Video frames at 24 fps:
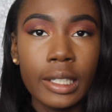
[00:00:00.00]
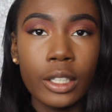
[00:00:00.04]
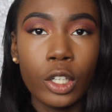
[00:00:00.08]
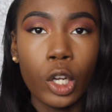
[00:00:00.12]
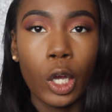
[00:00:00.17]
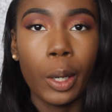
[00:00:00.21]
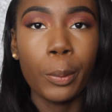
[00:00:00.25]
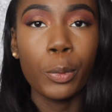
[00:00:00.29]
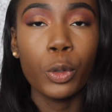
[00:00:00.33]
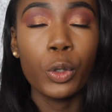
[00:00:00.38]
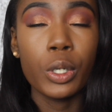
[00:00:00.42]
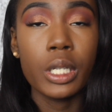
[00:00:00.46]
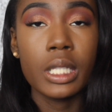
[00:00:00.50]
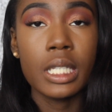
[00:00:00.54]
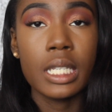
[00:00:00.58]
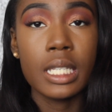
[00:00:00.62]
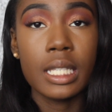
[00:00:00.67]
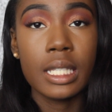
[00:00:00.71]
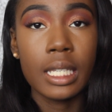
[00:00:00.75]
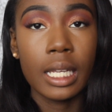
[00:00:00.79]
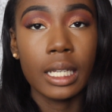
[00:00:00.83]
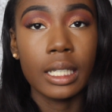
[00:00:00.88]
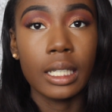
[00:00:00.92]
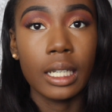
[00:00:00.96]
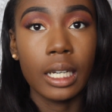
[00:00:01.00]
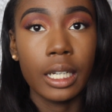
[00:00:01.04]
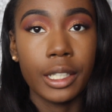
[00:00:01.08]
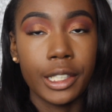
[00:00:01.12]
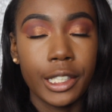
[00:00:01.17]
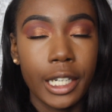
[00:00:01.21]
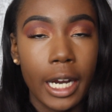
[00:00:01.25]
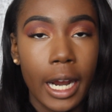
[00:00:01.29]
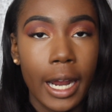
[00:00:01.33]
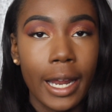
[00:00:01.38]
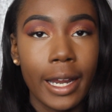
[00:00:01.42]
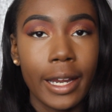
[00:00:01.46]
Now I'm going to set the under
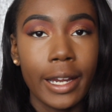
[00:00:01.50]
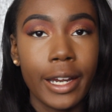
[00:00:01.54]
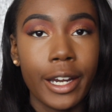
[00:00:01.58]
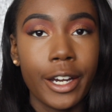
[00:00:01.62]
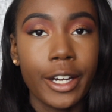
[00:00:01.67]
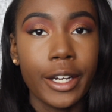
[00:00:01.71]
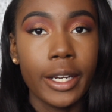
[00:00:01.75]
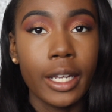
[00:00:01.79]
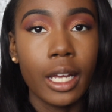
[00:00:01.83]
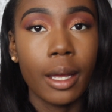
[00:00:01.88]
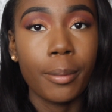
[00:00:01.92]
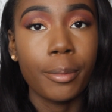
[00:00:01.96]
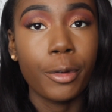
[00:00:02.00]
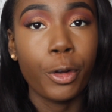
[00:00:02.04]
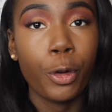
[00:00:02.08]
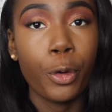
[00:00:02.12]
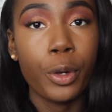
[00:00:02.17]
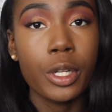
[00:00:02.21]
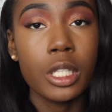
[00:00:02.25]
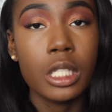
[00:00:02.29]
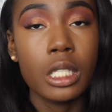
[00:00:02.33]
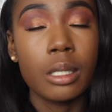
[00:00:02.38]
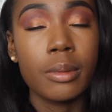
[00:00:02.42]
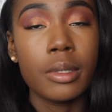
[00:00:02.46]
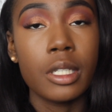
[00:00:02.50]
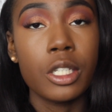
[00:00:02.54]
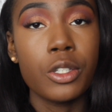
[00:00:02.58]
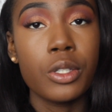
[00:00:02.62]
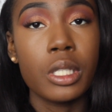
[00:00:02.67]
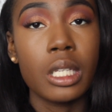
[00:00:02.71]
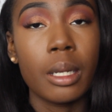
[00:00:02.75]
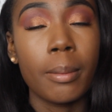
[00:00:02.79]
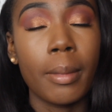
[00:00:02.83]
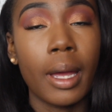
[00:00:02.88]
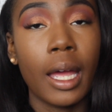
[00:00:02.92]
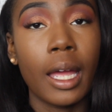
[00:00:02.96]
eye area. I'm going to be
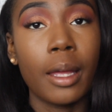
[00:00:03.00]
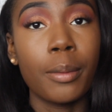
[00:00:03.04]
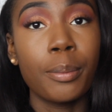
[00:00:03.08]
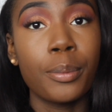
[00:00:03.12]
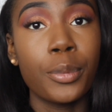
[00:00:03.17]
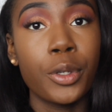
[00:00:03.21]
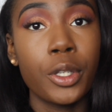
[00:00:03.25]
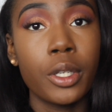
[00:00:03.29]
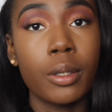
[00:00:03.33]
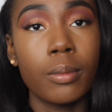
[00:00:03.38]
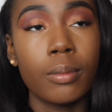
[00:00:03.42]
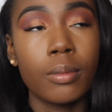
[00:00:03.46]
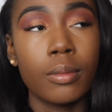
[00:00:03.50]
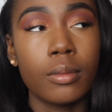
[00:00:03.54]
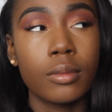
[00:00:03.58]
using my beauty.